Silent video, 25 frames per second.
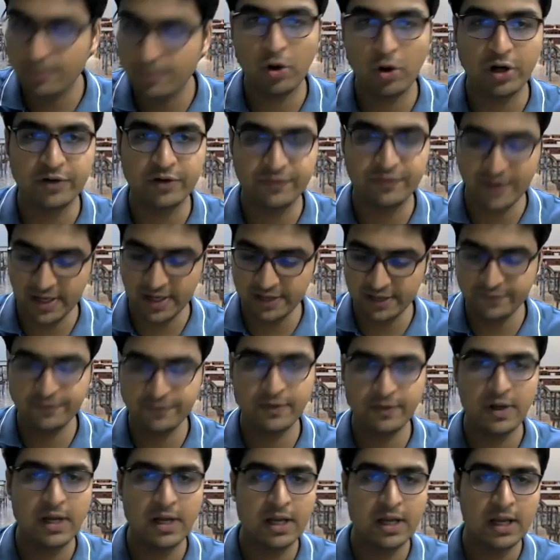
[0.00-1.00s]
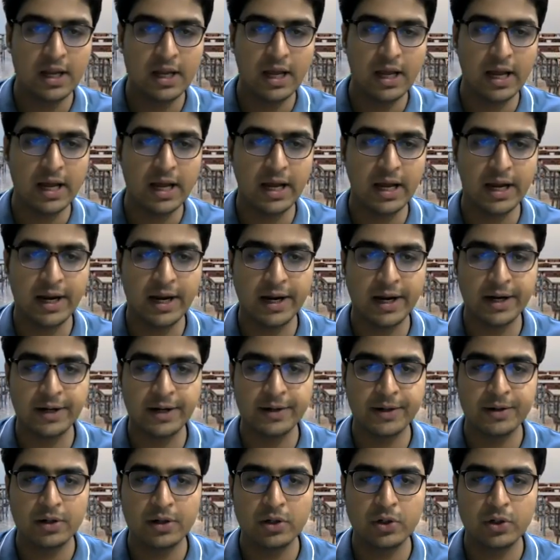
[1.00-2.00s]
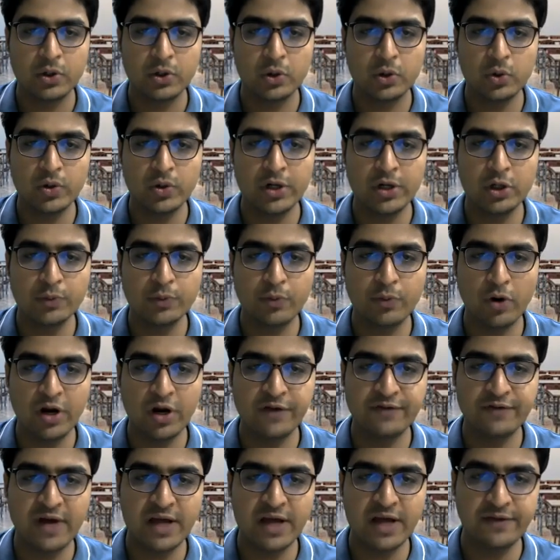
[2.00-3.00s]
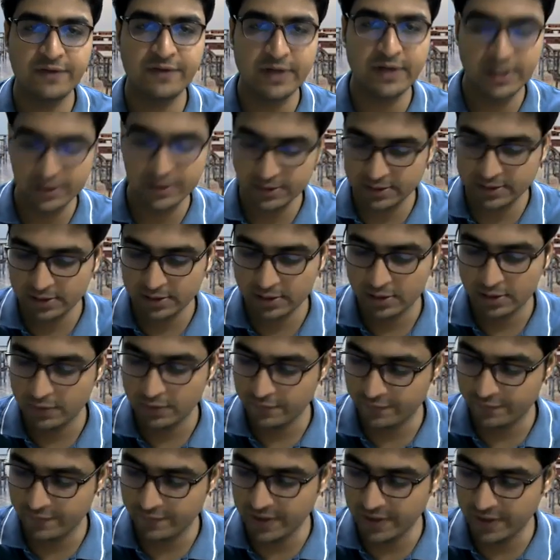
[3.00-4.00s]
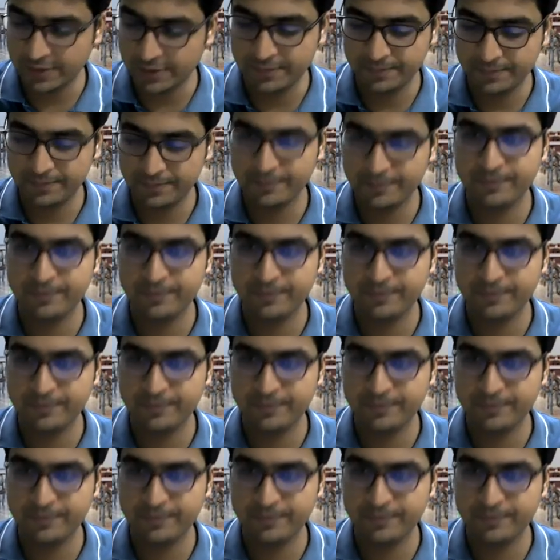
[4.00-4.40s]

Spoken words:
0.5, and 2 into 0.5 is 1.